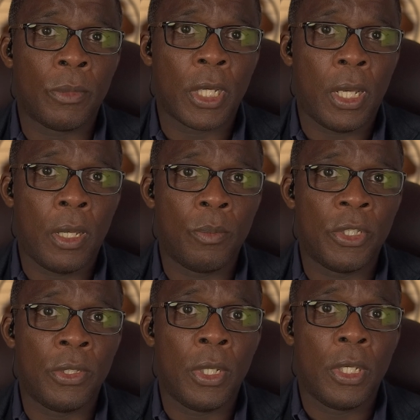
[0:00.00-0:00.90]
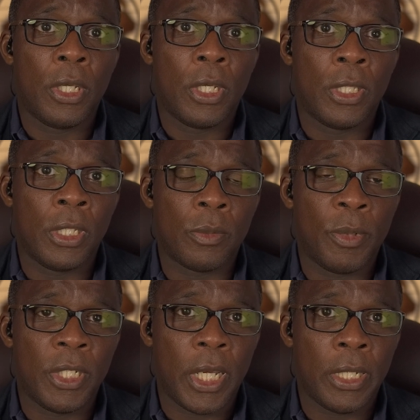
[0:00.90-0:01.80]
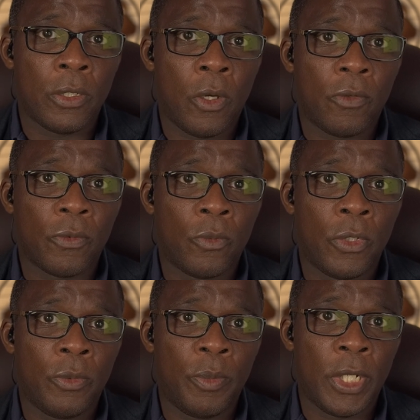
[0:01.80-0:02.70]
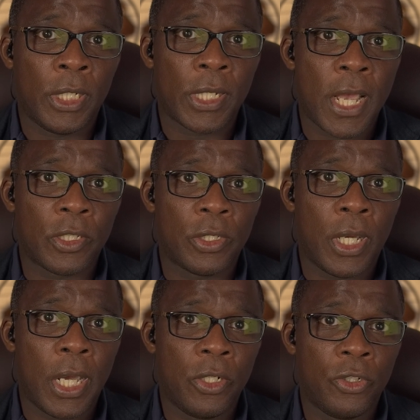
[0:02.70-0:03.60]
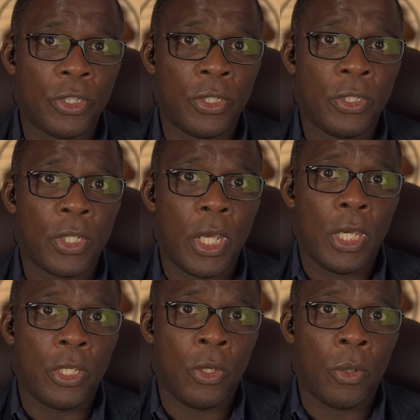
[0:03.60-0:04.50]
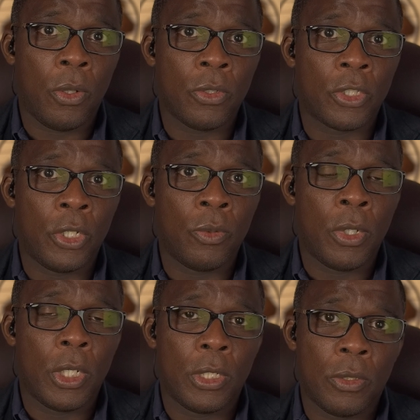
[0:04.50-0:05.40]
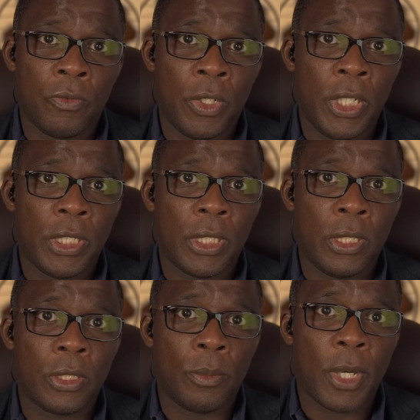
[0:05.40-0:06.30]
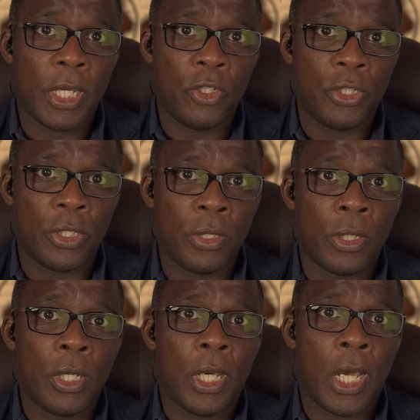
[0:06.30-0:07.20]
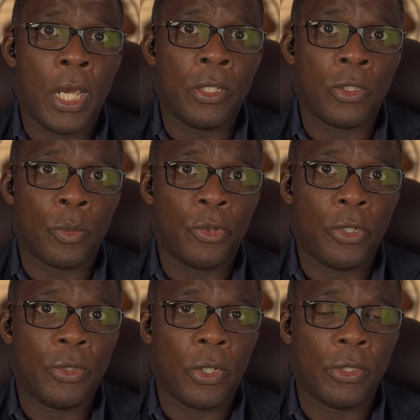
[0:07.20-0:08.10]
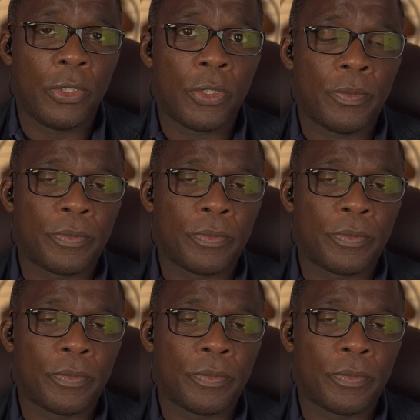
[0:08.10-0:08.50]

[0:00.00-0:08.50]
carbon that's been taken off would have been attached to hydrogens, you're also releasing some hydrogen ions or protons.